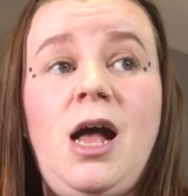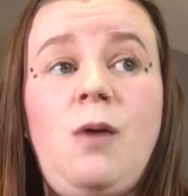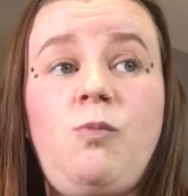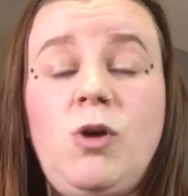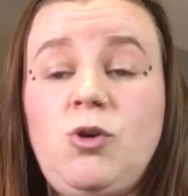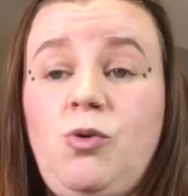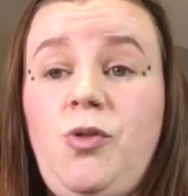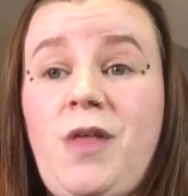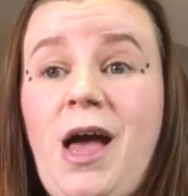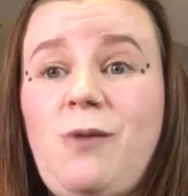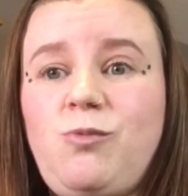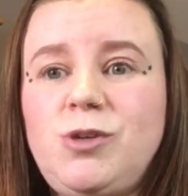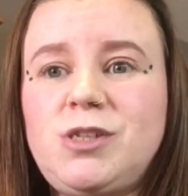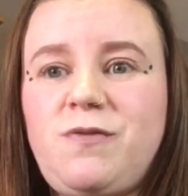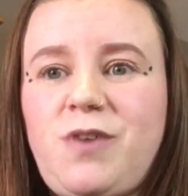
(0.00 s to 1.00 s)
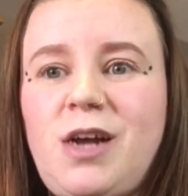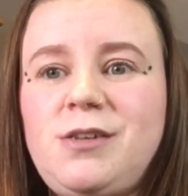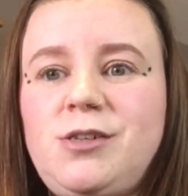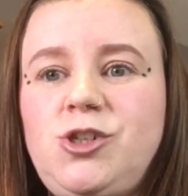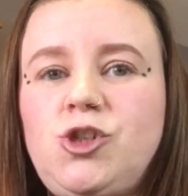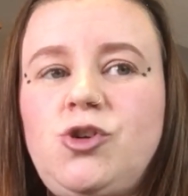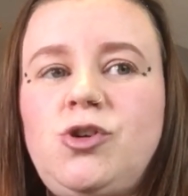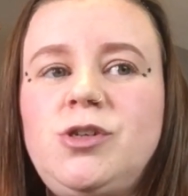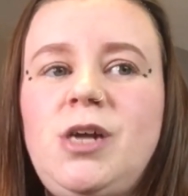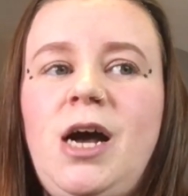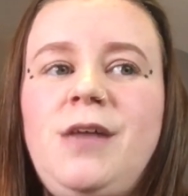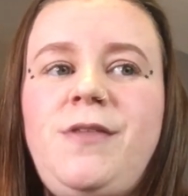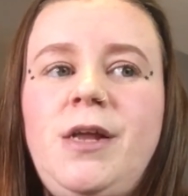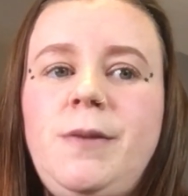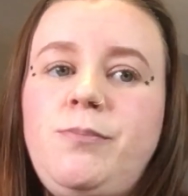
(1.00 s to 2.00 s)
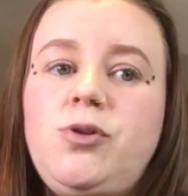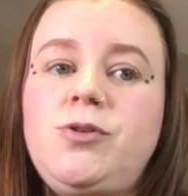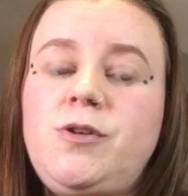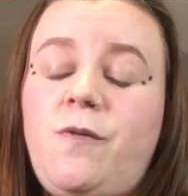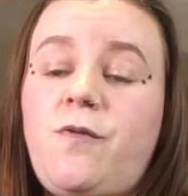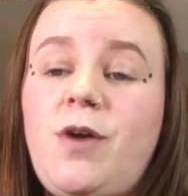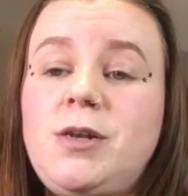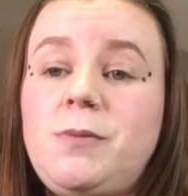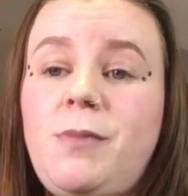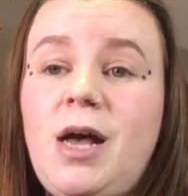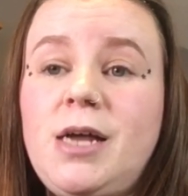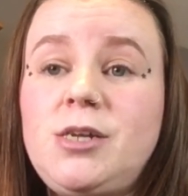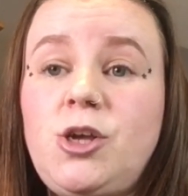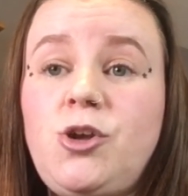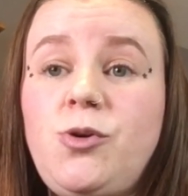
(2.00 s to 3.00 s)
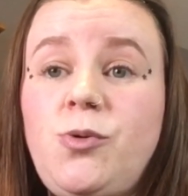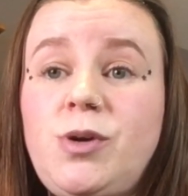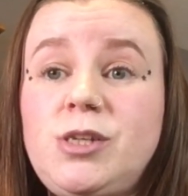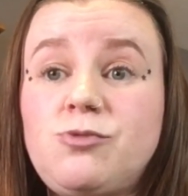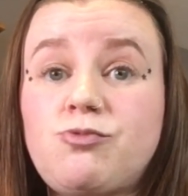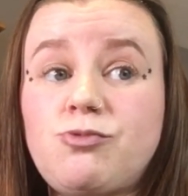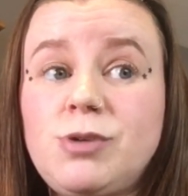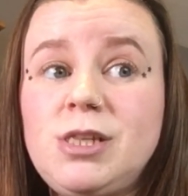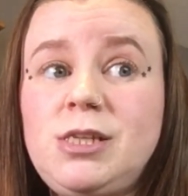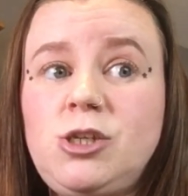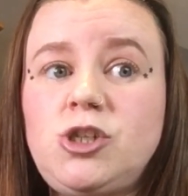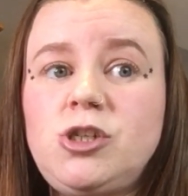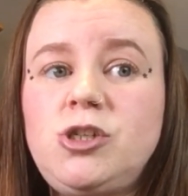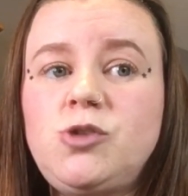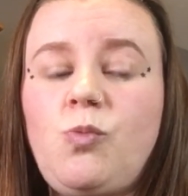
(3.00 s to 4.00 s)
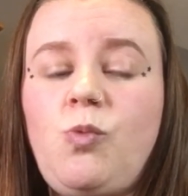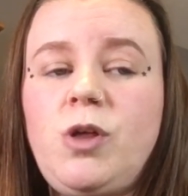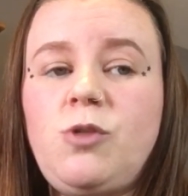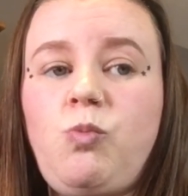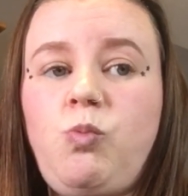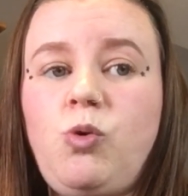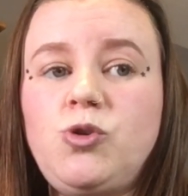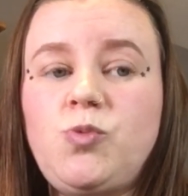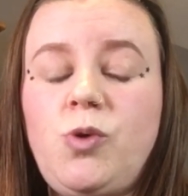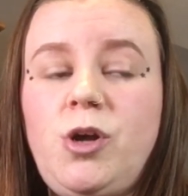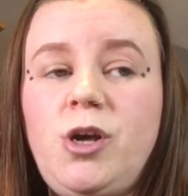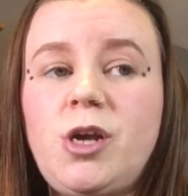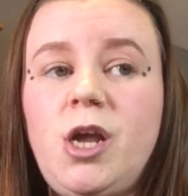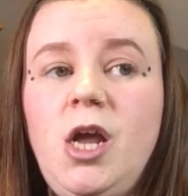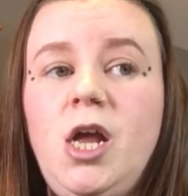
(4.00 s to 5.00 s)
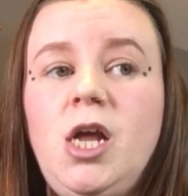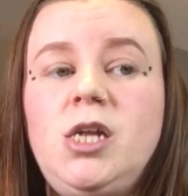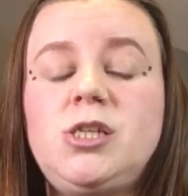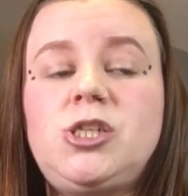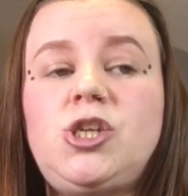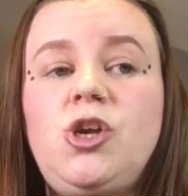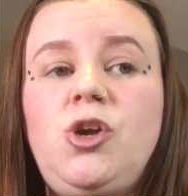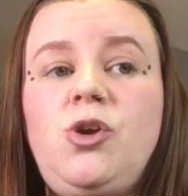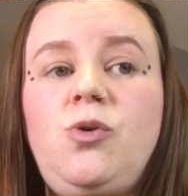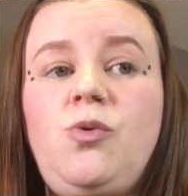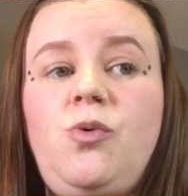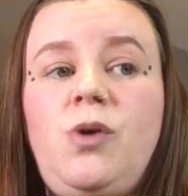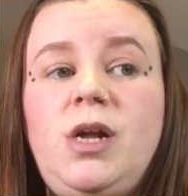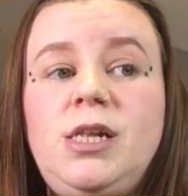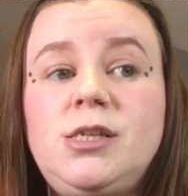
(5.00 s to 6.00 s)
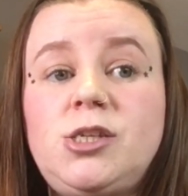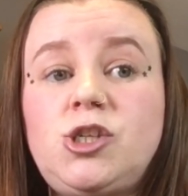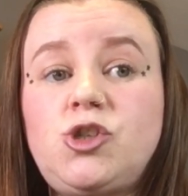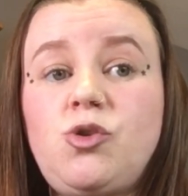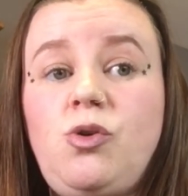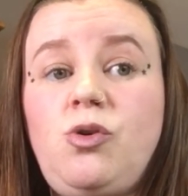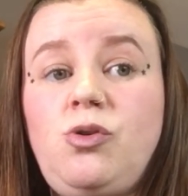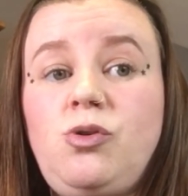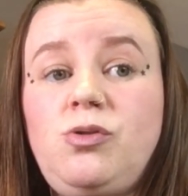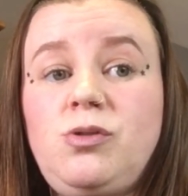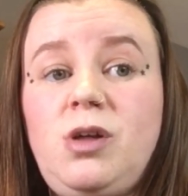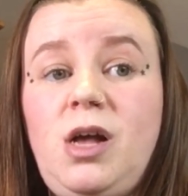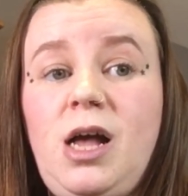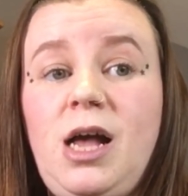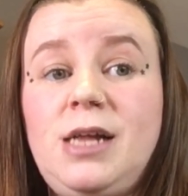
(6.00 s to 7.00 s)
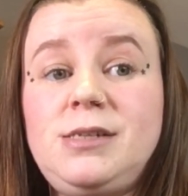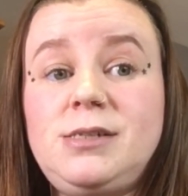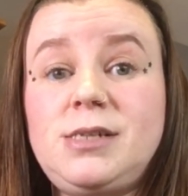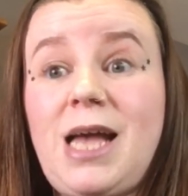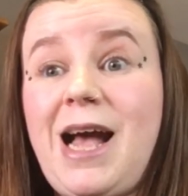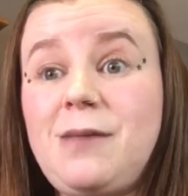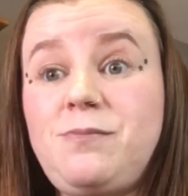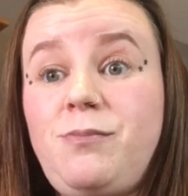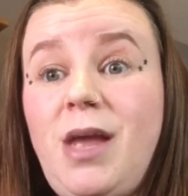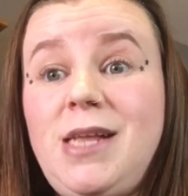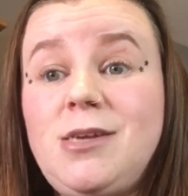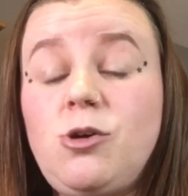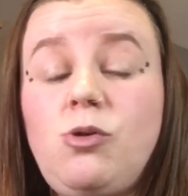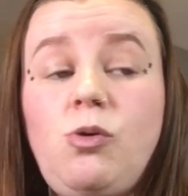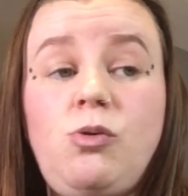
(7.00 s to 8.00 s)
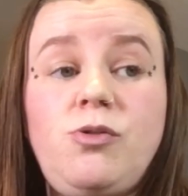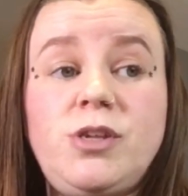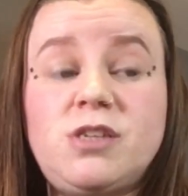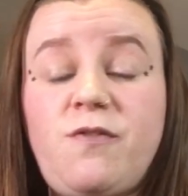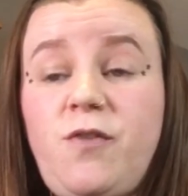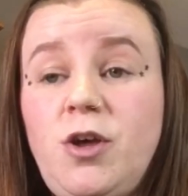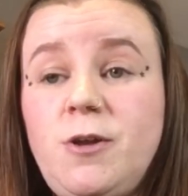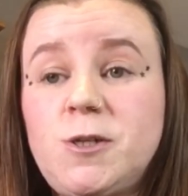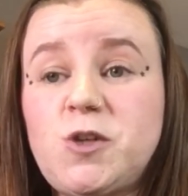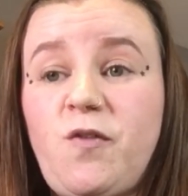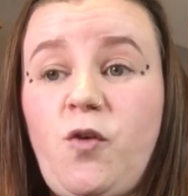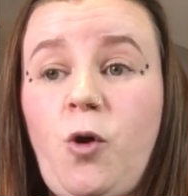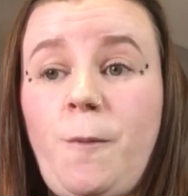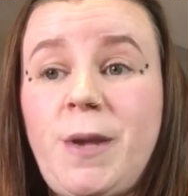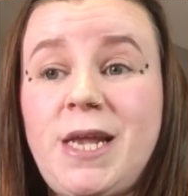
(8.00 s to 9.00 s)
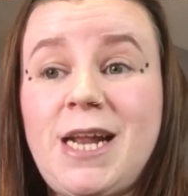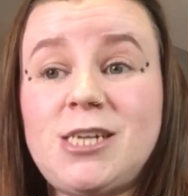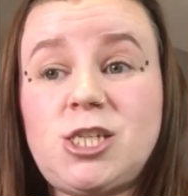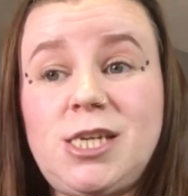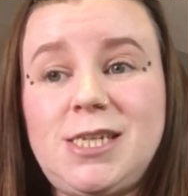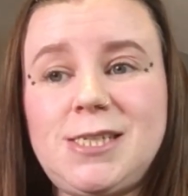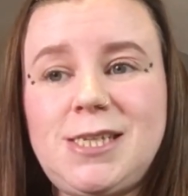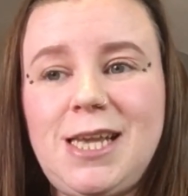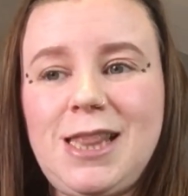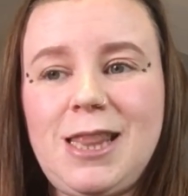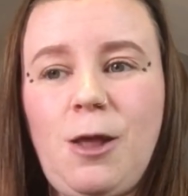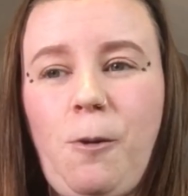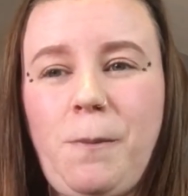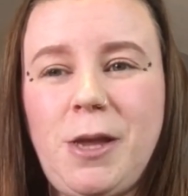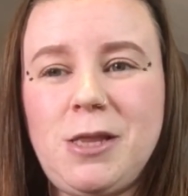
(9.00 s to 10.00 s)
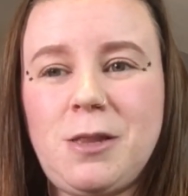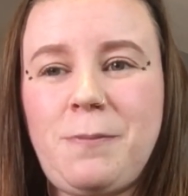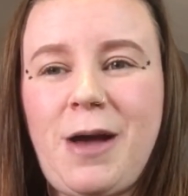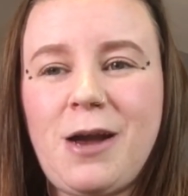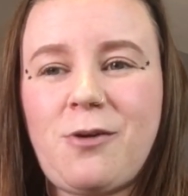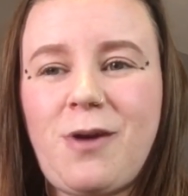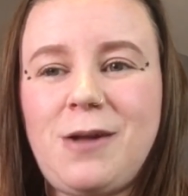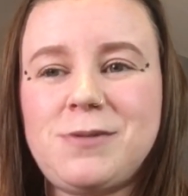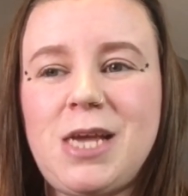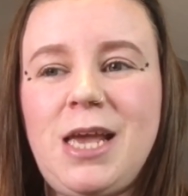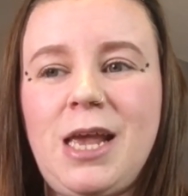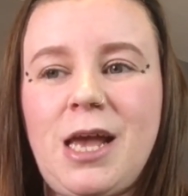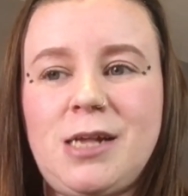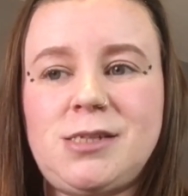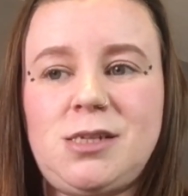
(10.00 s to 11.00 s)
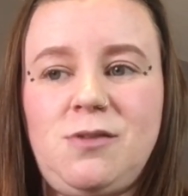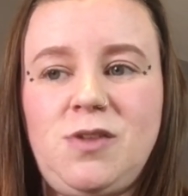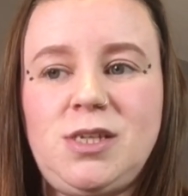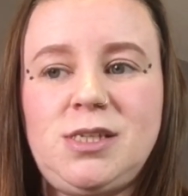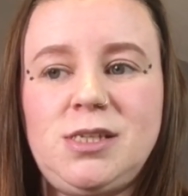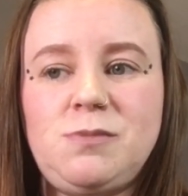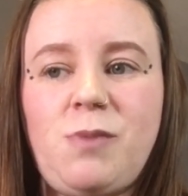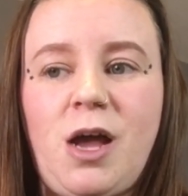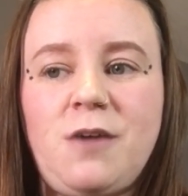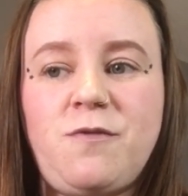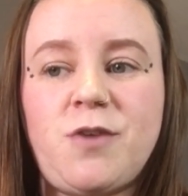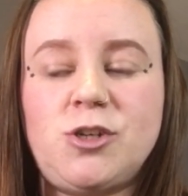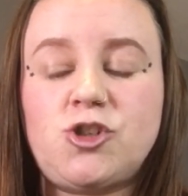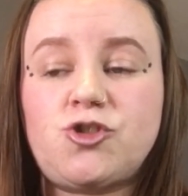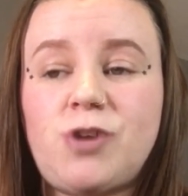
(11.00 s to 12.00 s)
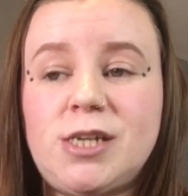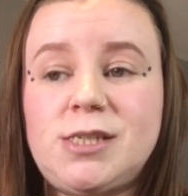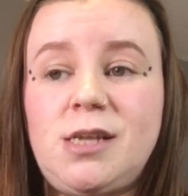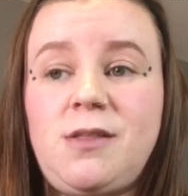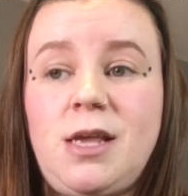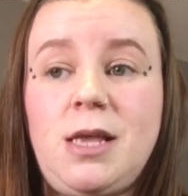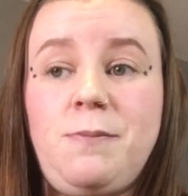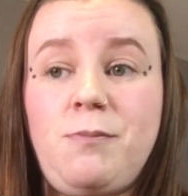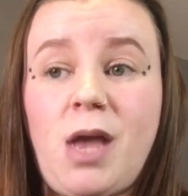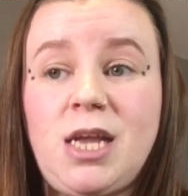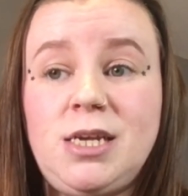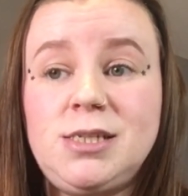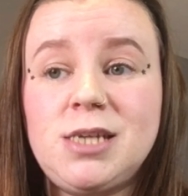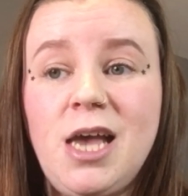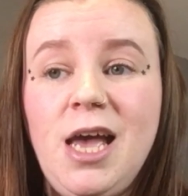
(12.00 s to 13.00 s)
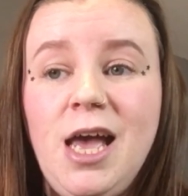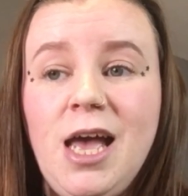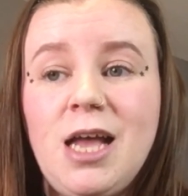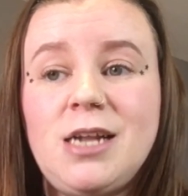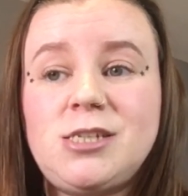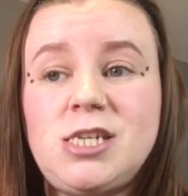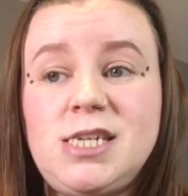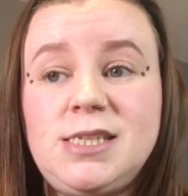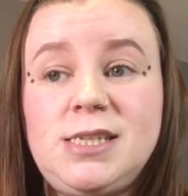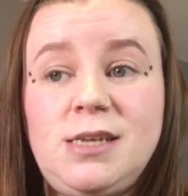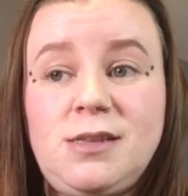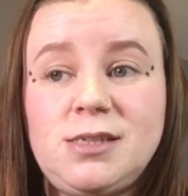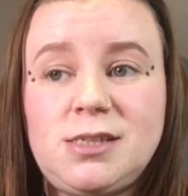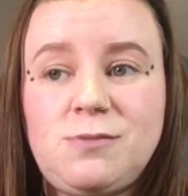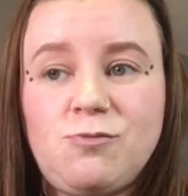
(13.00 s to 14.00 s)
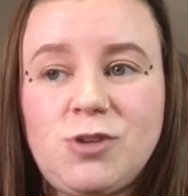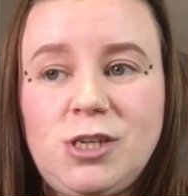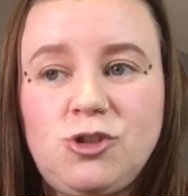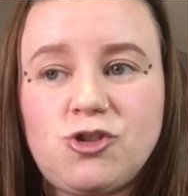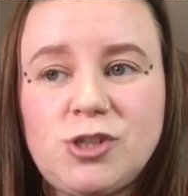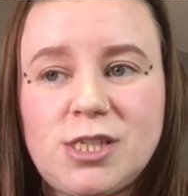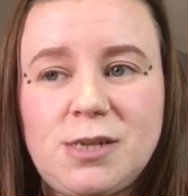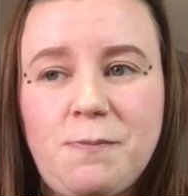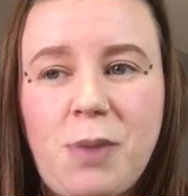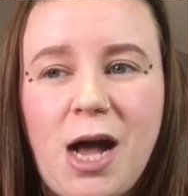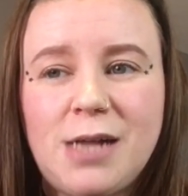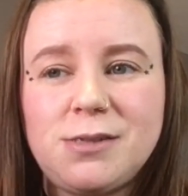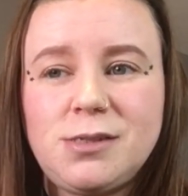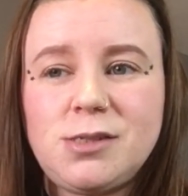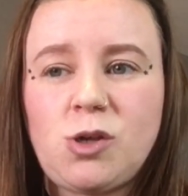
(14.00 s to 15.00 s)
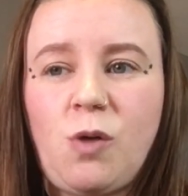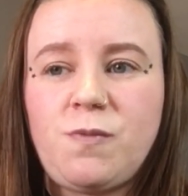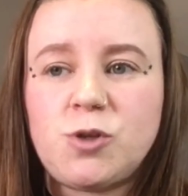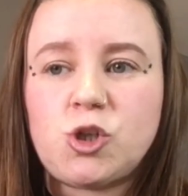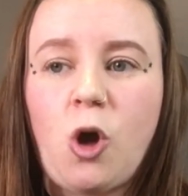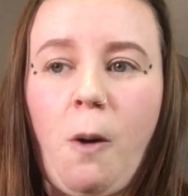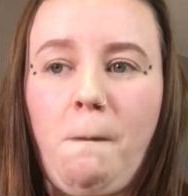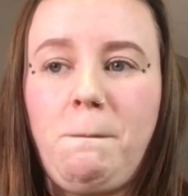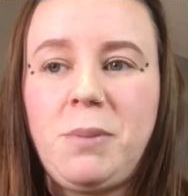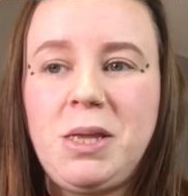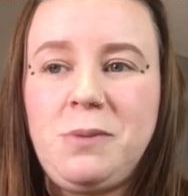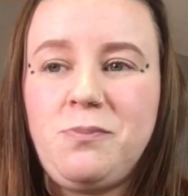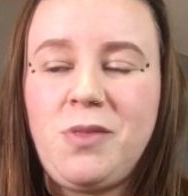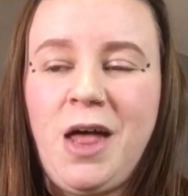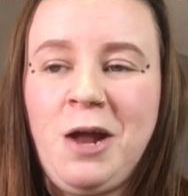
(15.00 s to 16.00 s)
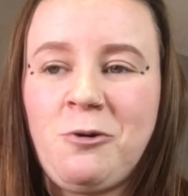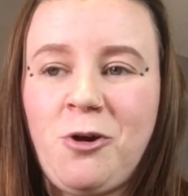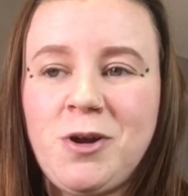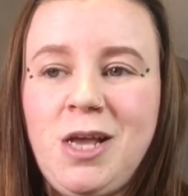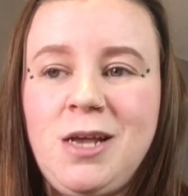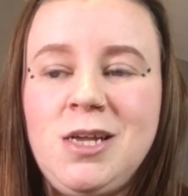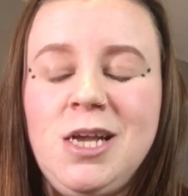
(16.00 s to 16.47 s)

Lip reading: When all that was finally done, I then employed a friend of mine who is really good with woodwork to install and hand make all this furniture for me. And actually you can see a little bit in the background here. So this is my French dresser that he made. And as you can see, there's some really interesting patterns on the top beam there on it.